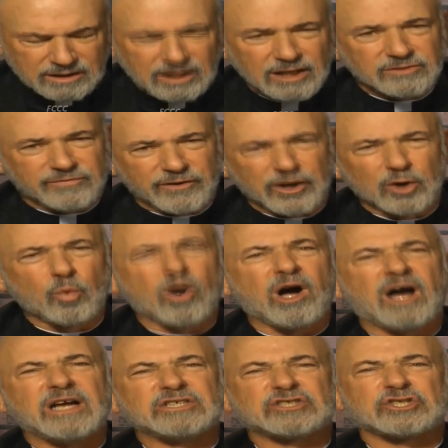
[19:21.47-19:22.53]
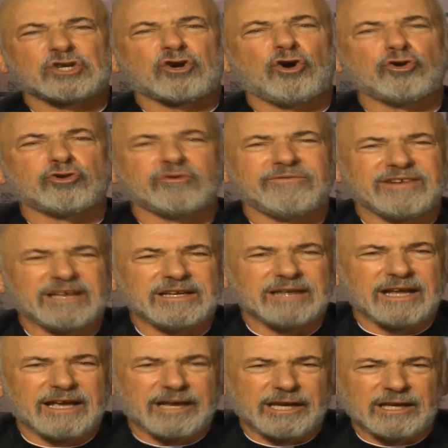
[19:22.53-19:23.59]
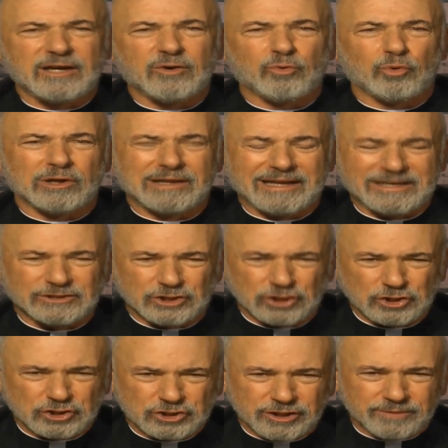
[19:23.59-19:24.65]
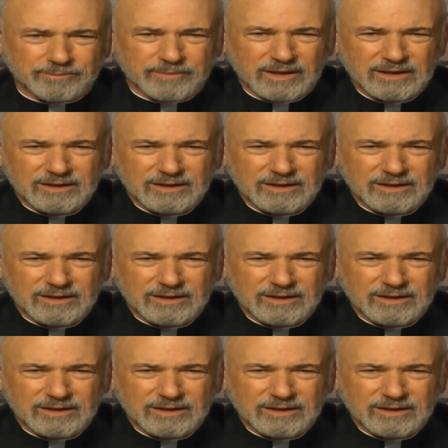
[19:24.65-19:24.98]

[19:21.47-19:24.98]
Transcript: It's very wise to cultivate a relationship